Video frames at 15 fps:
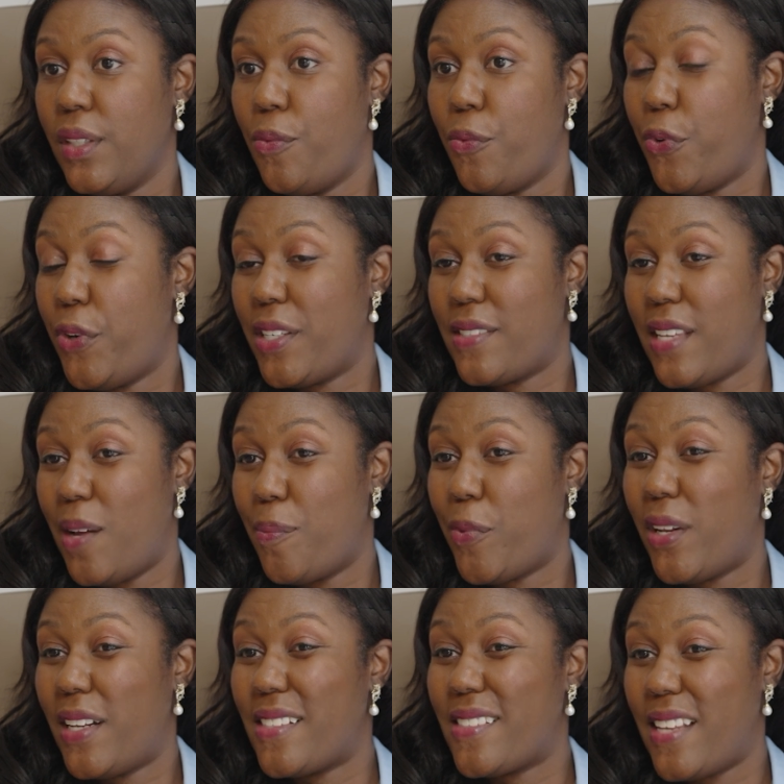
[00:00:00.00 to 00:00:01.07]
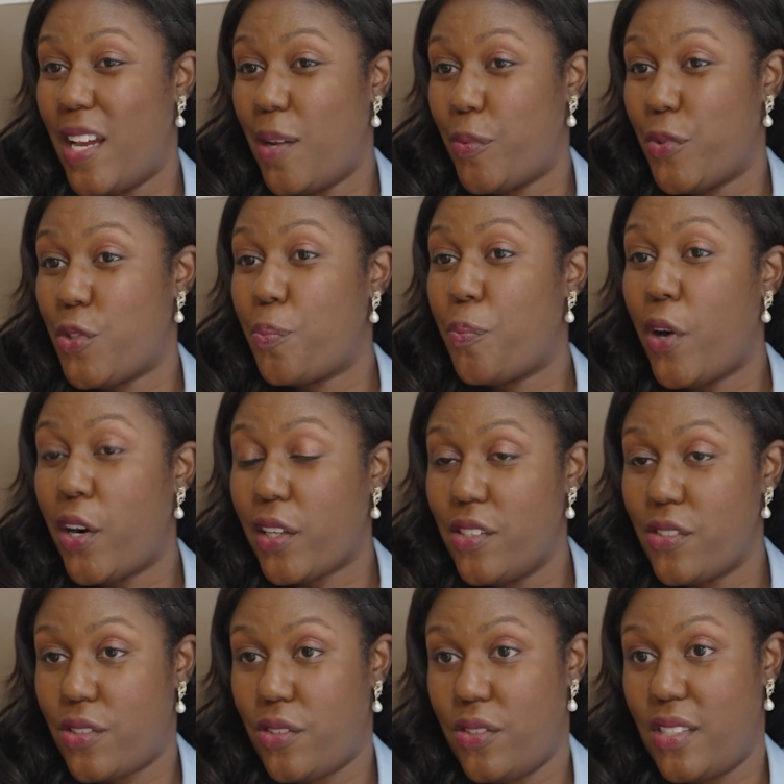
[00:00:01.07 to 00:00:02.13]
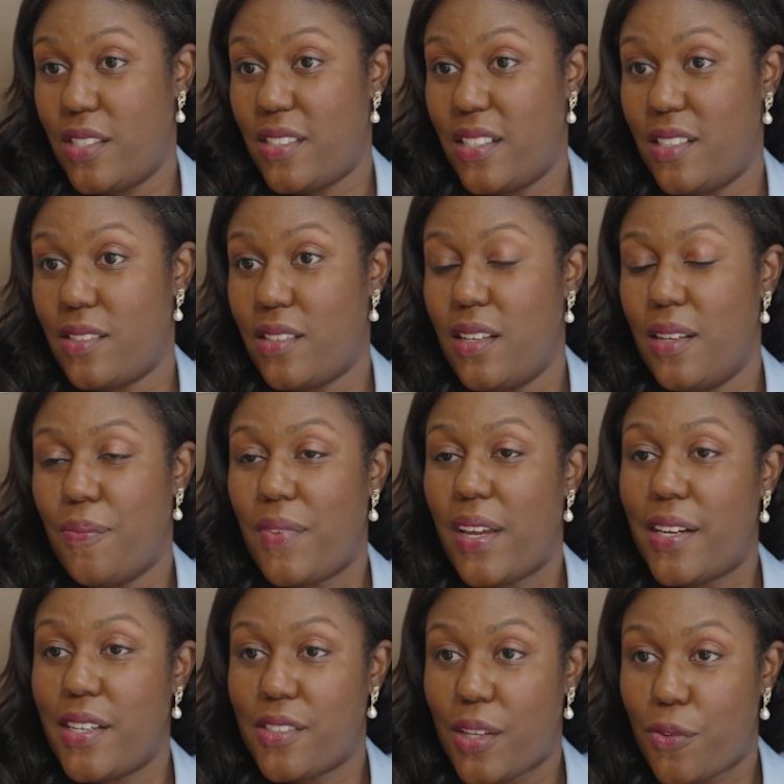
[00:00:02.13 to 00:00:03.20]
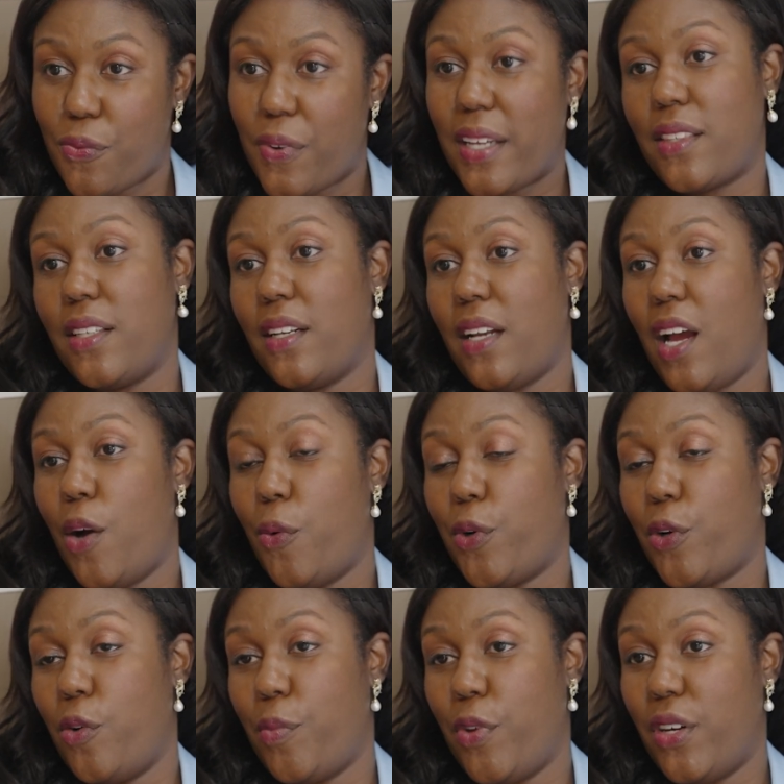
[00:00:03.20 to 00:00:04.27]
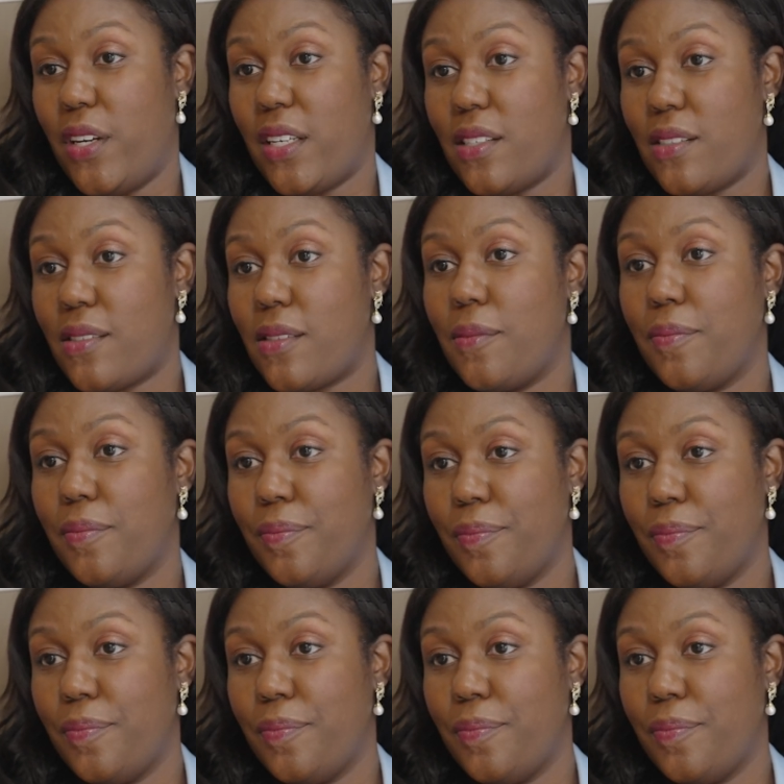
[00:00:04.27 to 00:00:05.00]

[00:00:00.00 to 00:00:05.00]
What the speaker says: For example, Alzheimer's, Parkinson's disease that is affecting our communities.